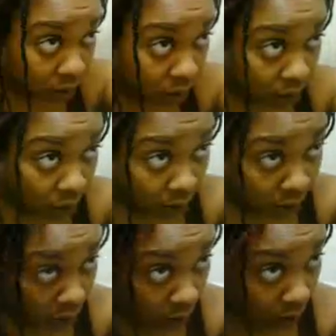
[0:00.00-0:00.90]

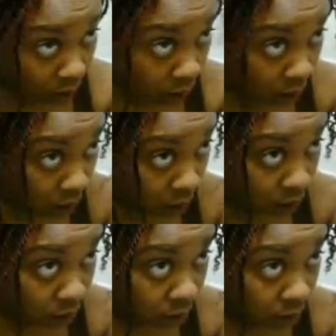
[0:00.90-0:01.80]

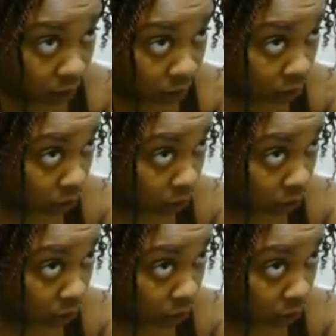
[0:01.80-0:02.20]
Nobody speaks.